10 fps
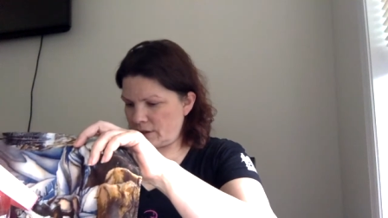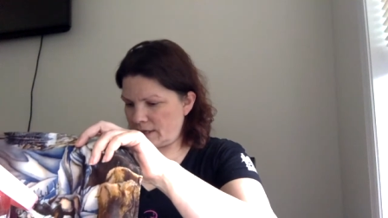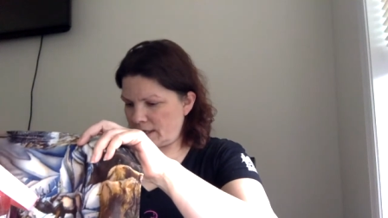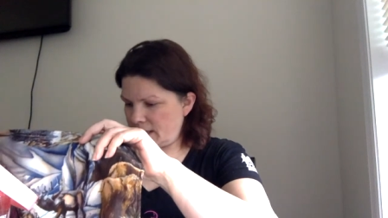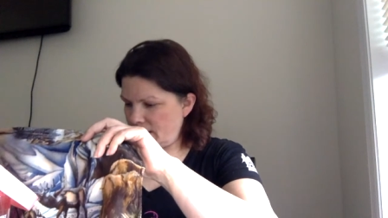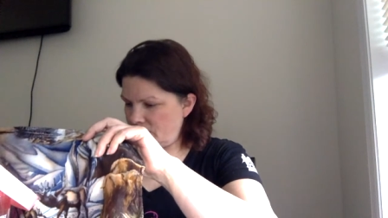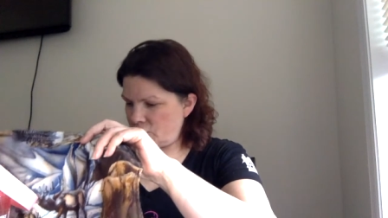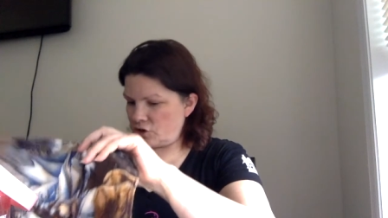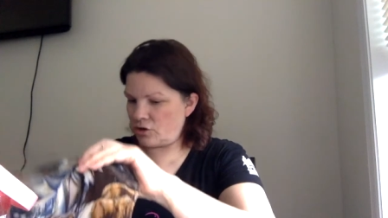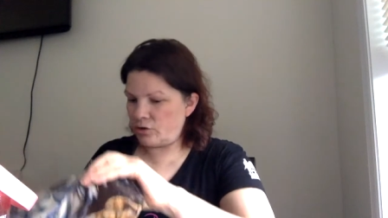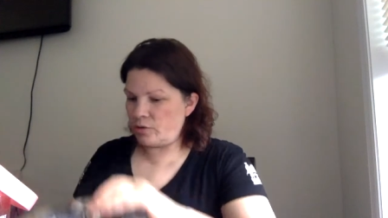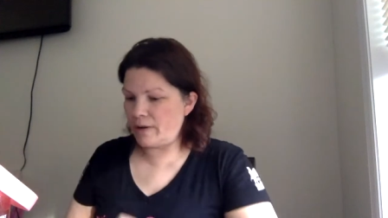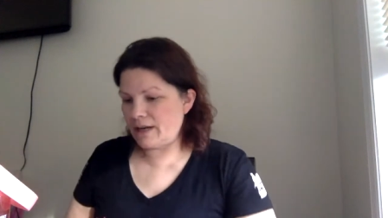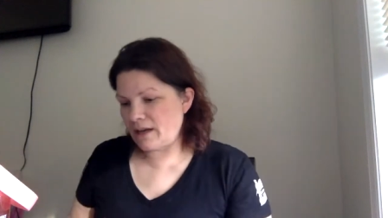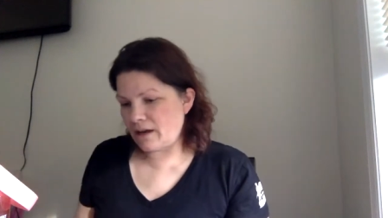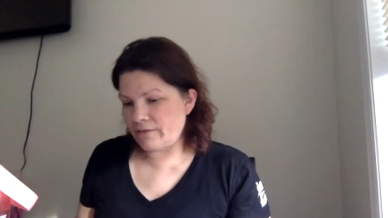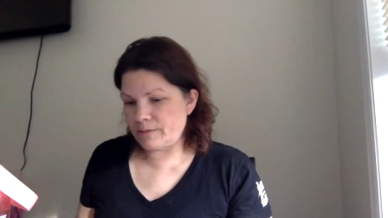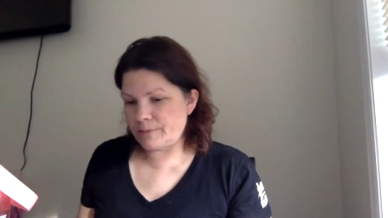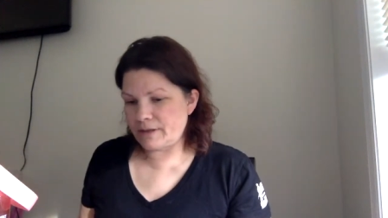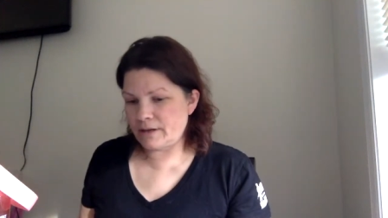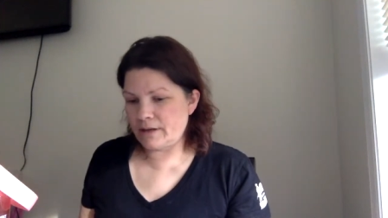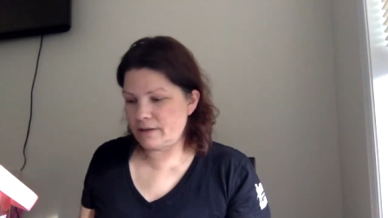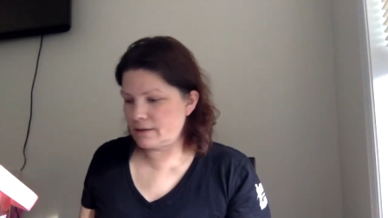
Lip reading: and I can't show you any of it because